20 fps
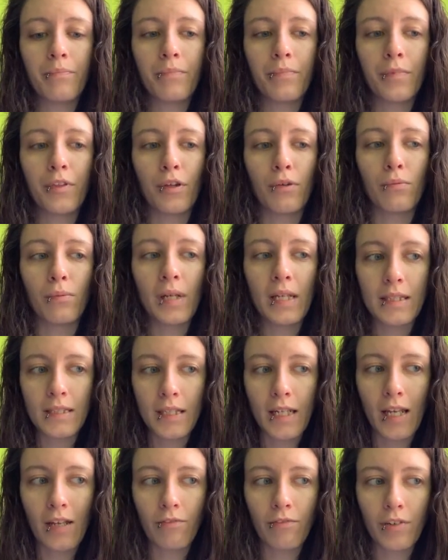The
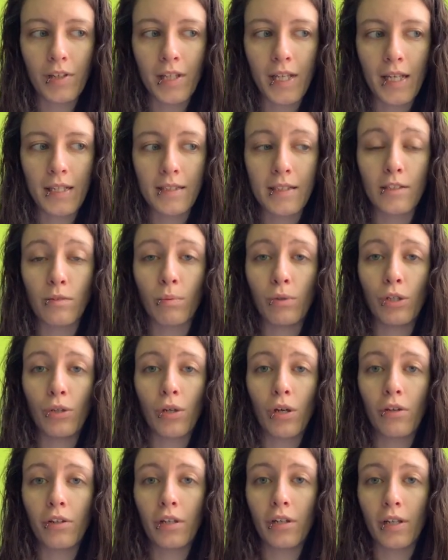reasoning for this is when you
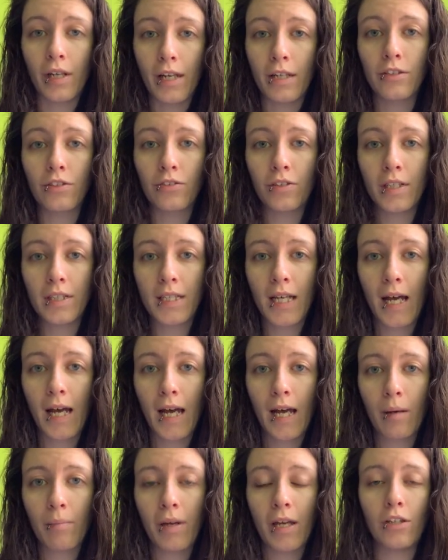go to your history
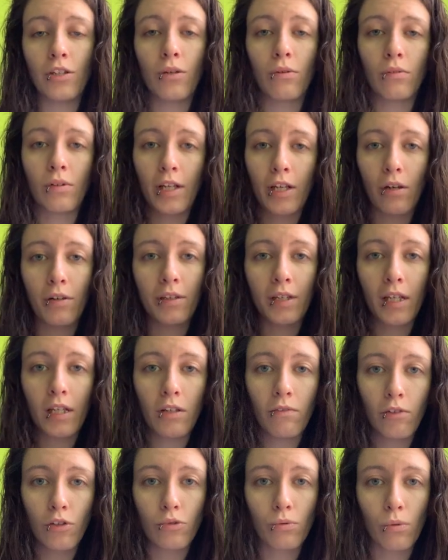tab and you click on the
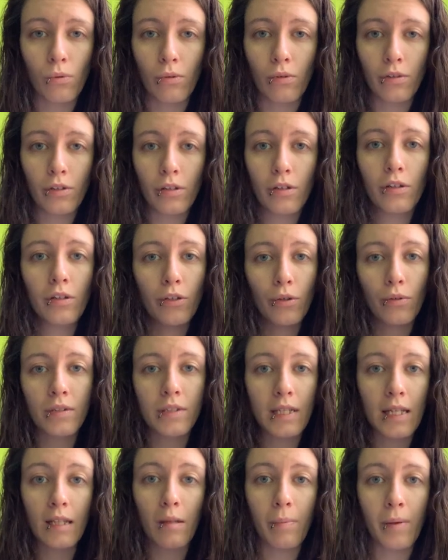individual order, you'll
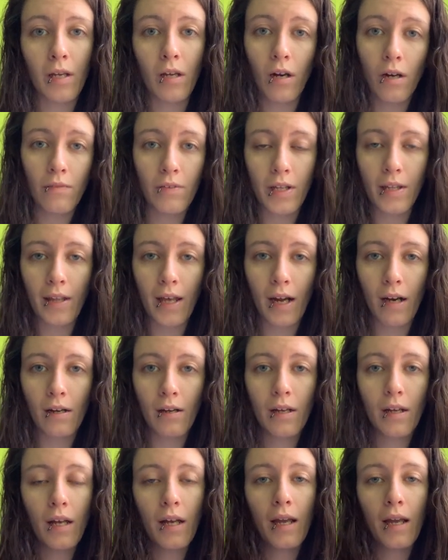see the PRV there,